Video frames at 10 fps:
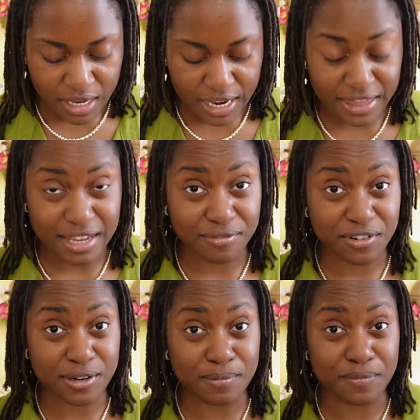And then
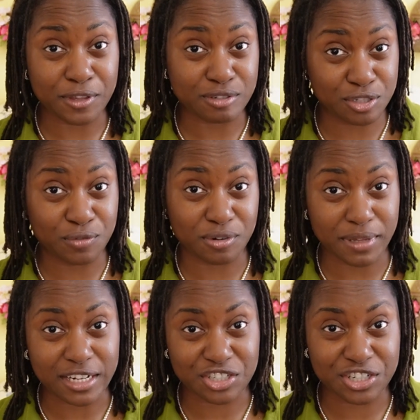from those 2 from
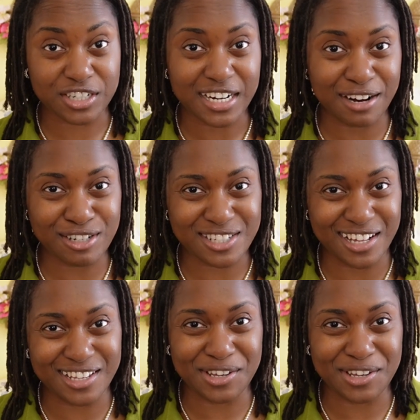last year I was telling